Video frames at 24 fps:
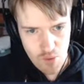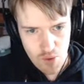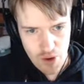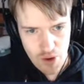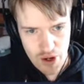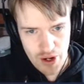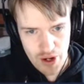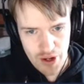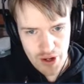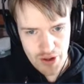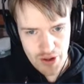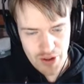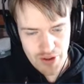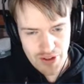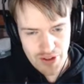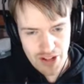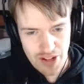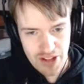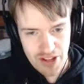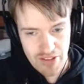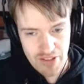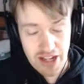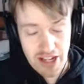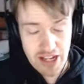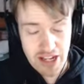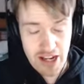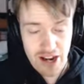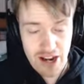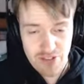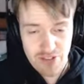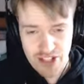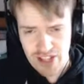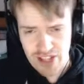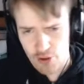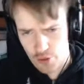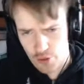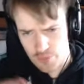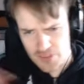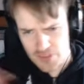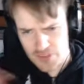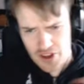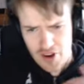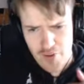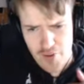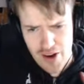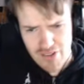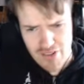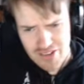uh, you have to kill them
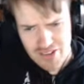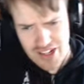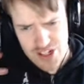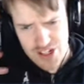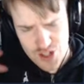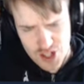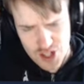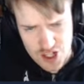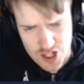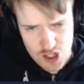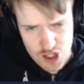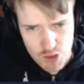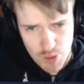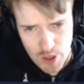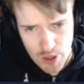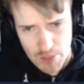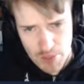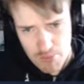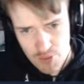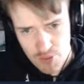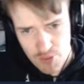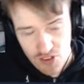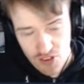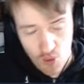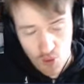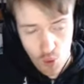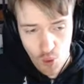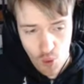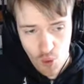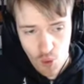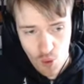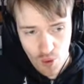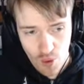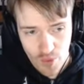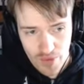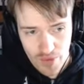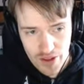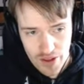directly, as I explained before